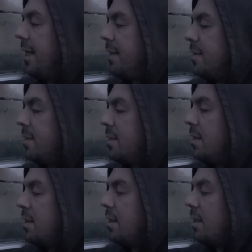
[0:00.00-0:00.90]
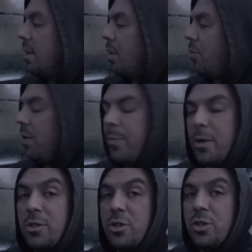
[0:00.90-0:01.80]
it's
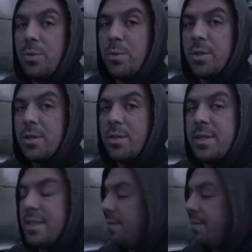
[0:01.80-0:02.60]
3.2, so it's